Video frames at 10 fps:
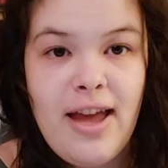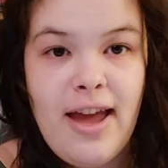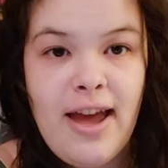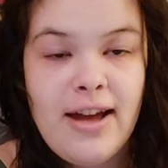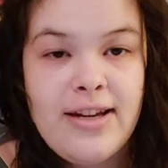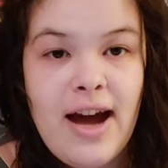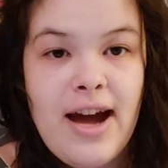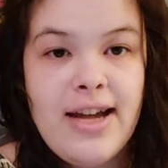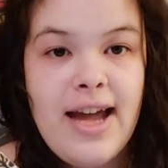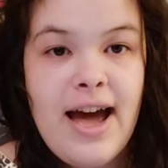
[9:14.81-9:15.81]
And
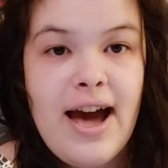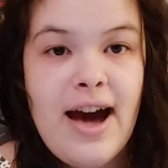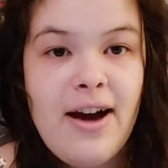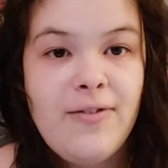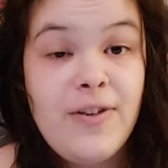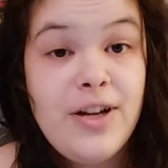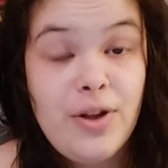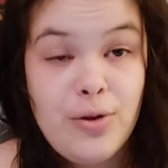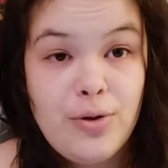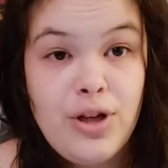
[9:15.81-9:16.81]
I have
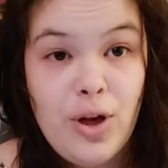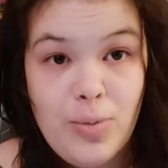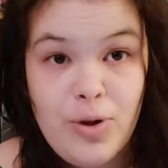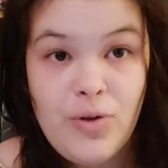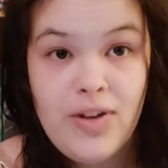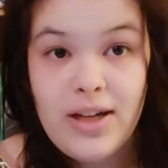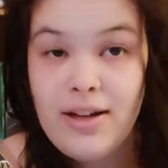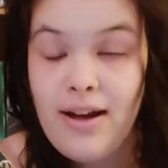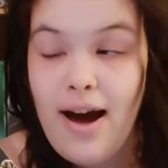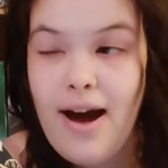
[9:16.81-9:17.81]
another Naomi Novik.
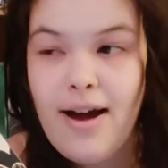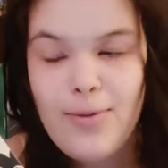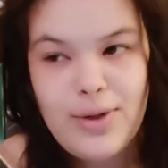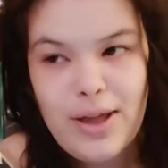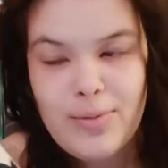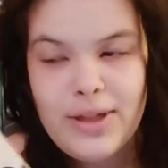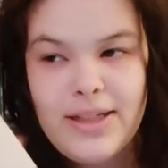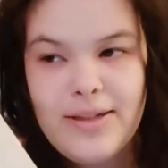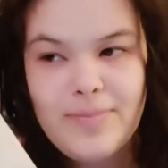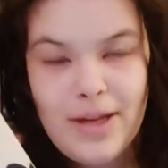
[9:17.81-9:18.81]
Will I read
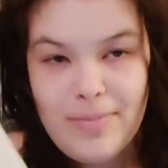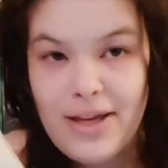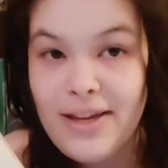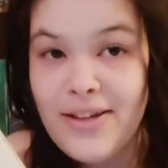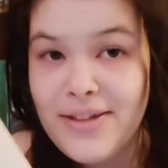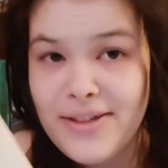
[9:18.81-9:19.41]
it? Maybe.